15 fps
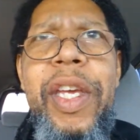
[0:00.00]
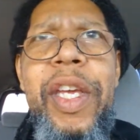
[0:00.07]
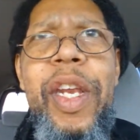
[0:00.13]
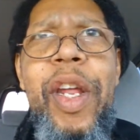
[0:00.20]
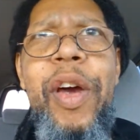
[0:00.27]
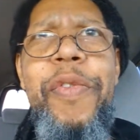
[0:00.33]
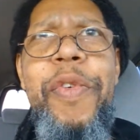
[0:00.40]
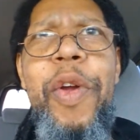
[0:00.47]

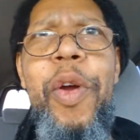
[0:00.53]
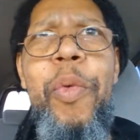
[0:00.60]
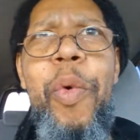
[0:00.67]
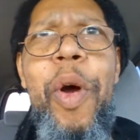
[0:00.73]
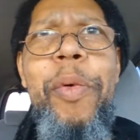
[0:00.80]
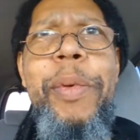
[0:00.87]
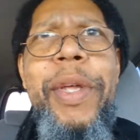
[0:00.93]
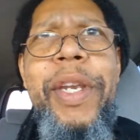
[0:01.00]
If you're a
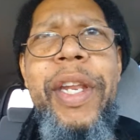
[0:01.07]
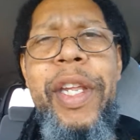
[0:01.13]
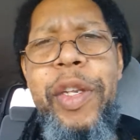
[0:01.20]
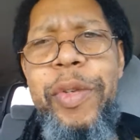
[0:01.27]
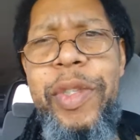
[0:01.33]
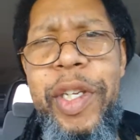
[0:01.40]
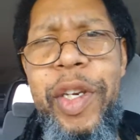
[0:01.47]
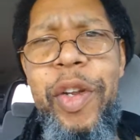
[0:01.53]
woman and
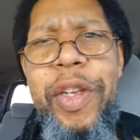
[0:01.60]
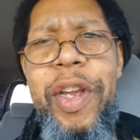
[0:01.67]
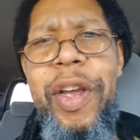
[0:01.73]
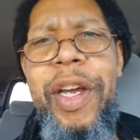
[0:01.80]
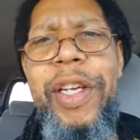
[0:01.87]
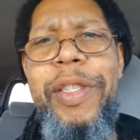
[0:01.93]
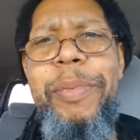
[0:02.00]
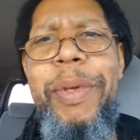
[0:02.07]
you cheat on your
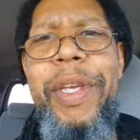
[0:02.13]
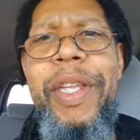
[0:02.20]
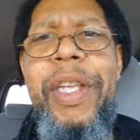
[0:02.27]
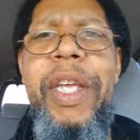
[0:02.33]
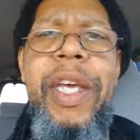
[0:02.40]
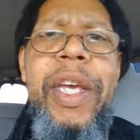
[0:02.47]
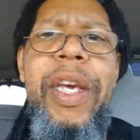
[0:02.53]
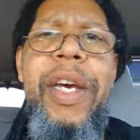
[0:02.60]
husband,
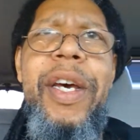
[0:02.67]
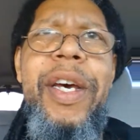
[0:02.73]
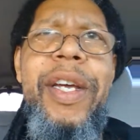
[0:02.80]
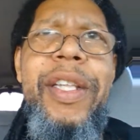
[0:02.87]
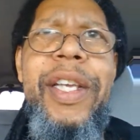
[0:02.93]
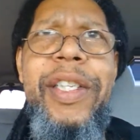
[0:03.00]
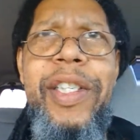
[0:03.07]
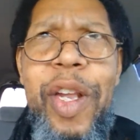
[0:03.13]

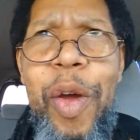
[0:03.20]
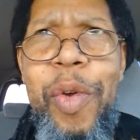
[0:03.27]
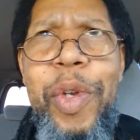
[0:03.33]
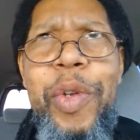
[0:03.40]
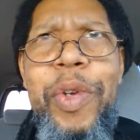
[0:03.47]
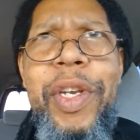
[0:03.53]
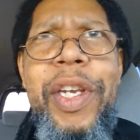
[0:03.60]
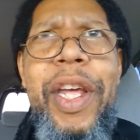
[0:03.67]
they stone
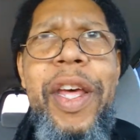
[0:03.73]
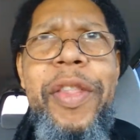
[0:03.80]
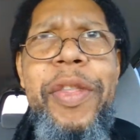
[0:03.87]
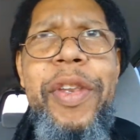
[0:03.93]
you to death.